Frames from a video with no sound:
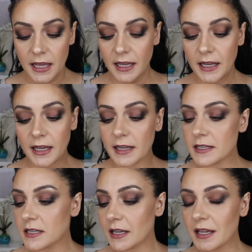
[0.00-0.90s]

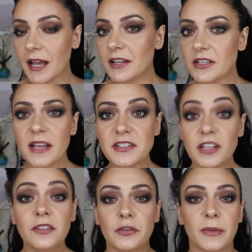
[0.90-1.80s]
And uh, it, it's
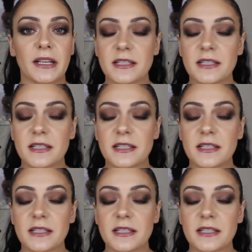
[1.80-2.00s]
good for me.